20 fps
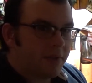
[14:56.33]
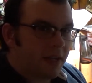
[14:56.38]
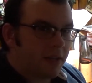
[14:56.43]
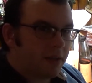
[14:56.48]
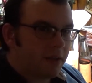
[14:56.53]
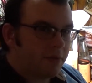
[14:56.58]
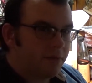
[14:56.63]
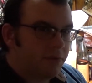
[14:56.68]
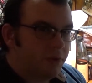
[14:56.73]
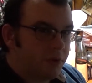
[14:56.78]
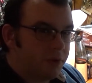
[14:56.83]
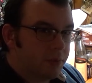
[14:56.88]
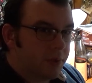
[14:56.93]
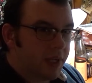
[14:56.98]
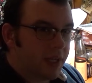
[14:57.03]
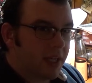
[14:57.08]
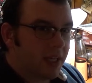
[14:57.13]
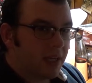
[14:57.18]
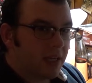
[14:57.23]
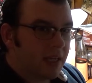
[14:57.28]
I love
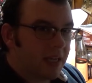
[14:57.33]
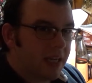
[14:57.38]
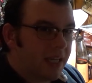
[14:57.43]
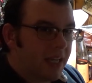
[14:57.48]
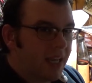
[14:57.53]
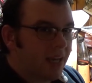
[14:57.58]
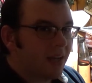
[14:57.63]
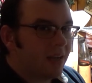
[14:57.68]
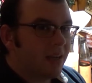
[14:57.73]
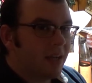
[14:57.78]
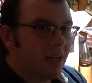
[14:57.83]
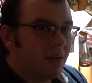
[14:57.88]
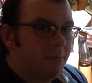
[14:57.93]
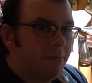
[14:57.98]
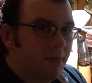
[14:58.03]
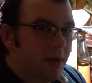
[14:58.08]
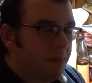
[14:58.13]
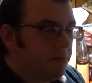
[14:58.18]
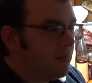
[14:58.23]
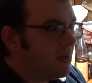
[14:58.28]
doing it. And again,
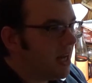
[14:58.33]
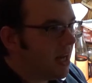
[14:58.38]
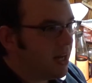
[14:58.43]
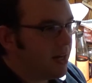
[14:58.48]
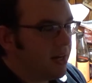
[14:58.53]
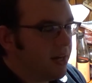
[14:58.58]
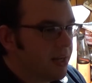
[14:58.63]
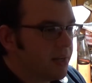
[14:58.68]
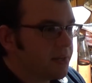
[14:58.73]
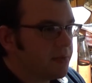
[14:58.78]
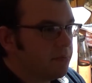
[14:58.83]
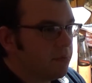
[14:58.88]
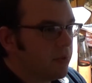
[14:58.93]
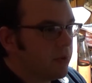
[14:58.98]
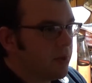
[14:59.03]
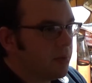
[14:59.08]
I'm not an expert.